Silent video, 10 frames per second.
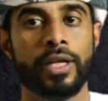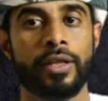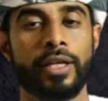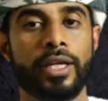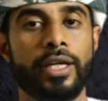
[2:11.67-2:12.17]

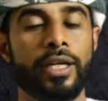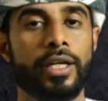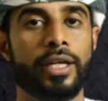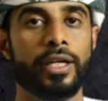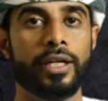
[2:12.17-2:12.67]
The
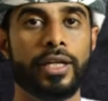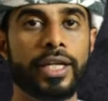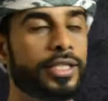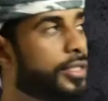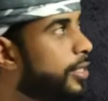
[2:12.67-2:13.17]

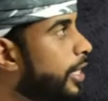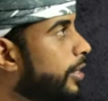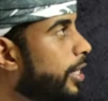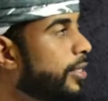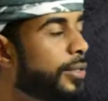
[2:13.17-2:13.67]
next
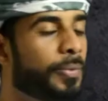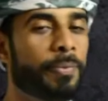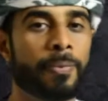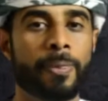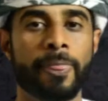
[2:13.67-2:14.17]
sentence,
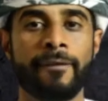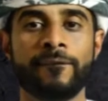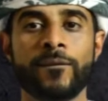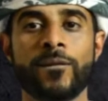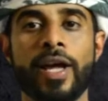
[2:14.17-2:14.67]

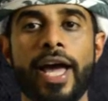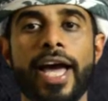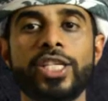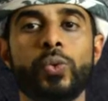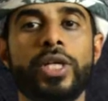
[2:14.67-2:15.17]

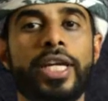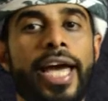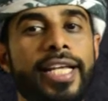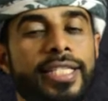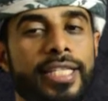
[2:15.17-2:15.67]
as we
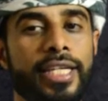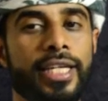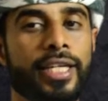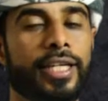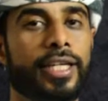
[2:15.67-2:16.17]
can
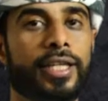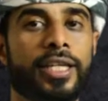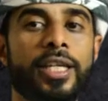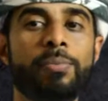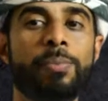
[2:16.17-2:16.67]
see, the
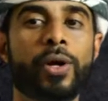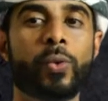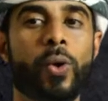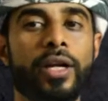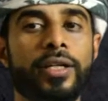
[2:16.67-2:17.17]
number
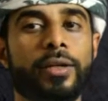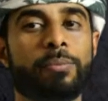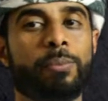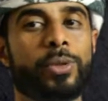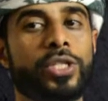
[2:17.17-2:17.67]
one
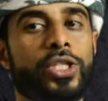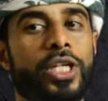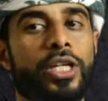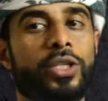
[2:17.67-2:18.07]
position in